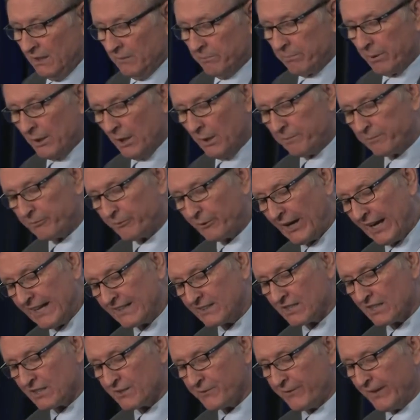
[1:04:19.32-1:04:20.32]
Pope
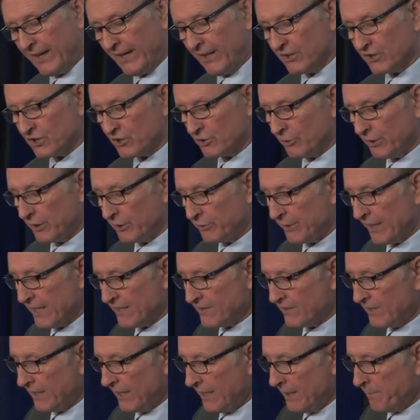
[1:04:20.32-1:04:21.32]
Francis fails to address
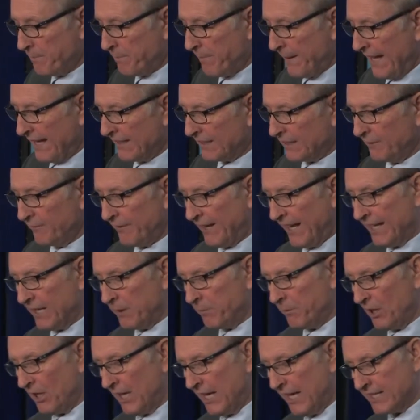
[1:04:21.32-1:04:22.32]
the impact of
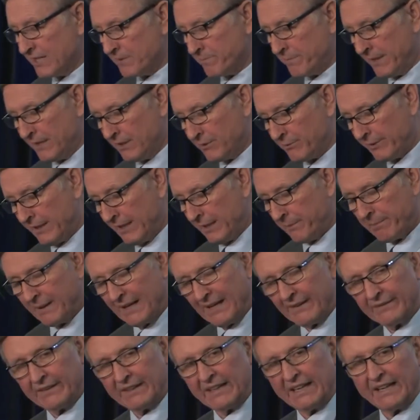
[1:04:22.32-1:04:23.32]
animal husbandry
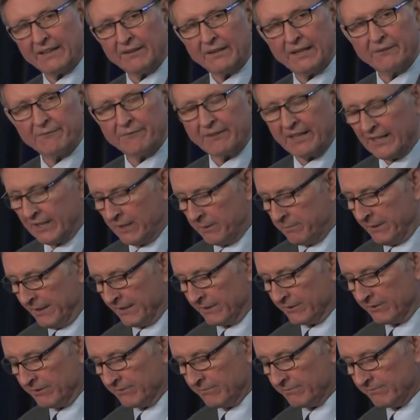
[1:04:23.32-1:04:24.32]
upon the uh,
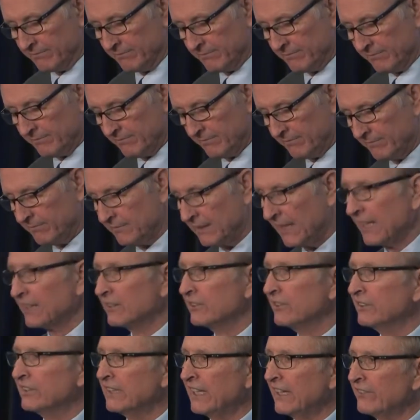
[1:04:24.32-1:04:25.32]
environment.
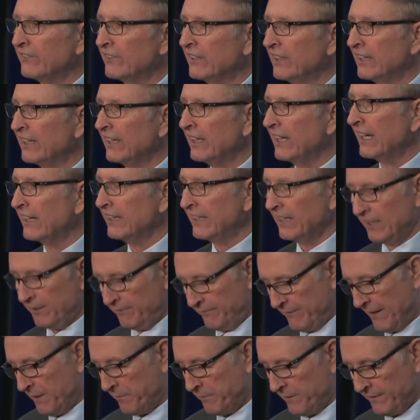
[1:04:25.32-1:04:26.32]
Dr. Teskey can
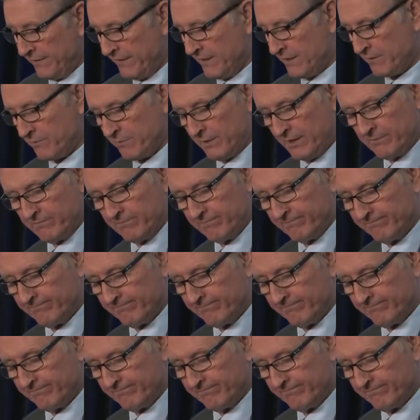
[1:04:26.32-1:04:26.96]
identify with this one.